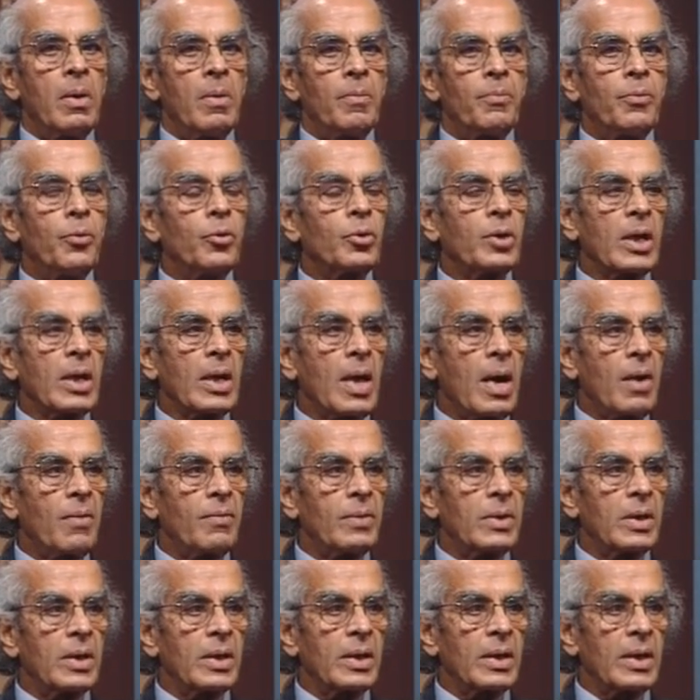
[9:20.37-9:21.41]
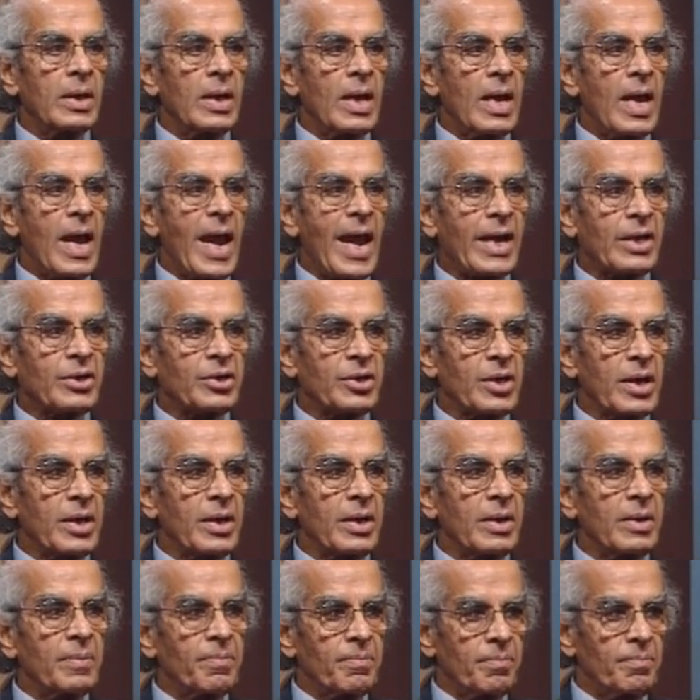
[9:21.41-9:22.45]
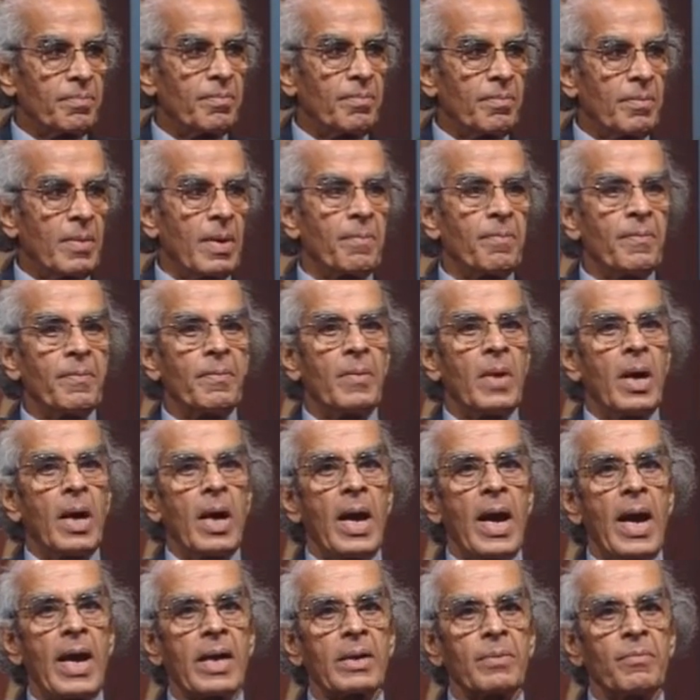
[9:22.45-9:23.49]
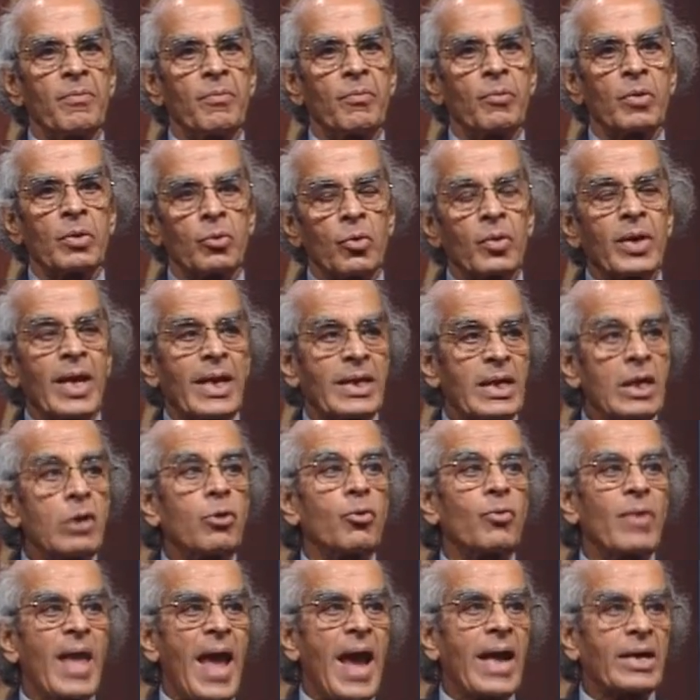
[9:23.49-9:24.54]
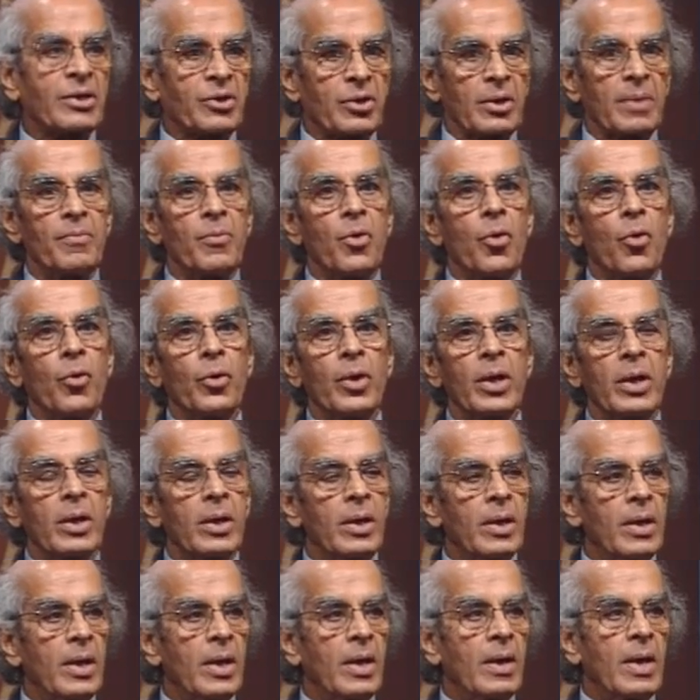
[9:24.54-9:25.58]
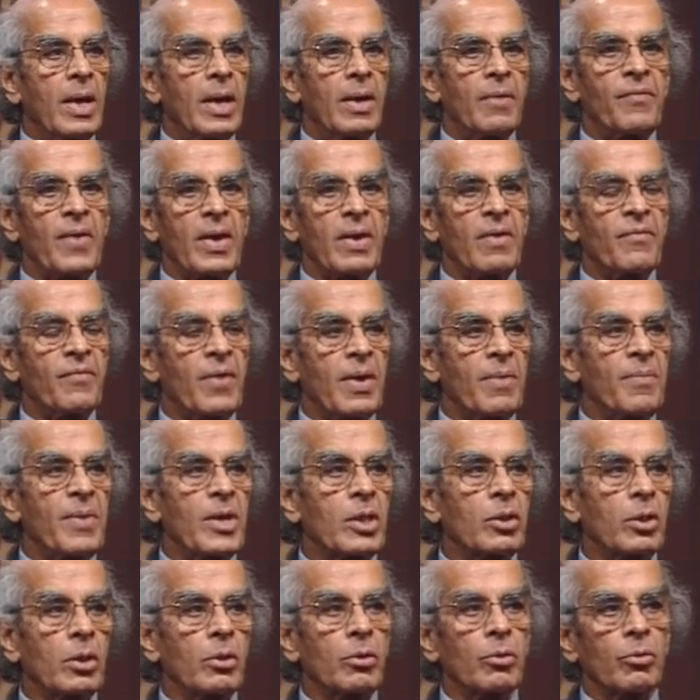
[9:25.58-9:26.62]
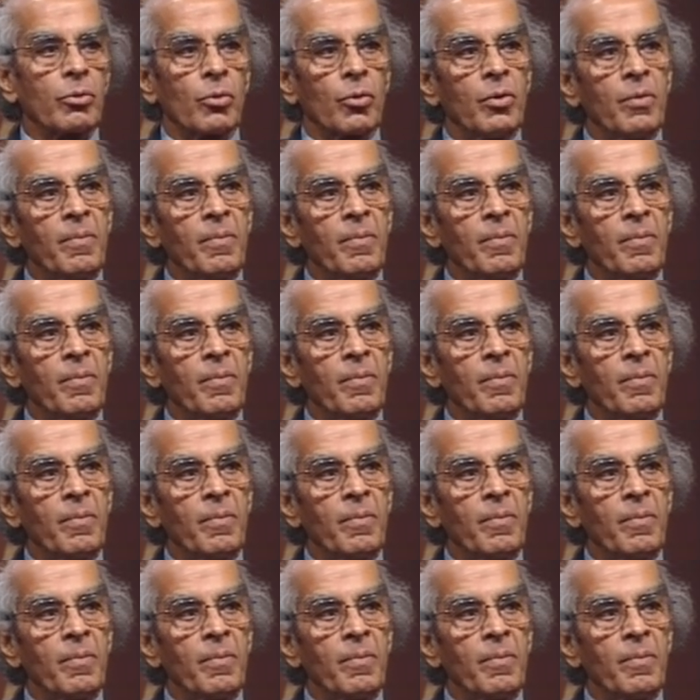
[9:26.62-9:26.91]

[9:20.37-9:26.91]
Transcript: putting our action to get into the action mode, if I may say so.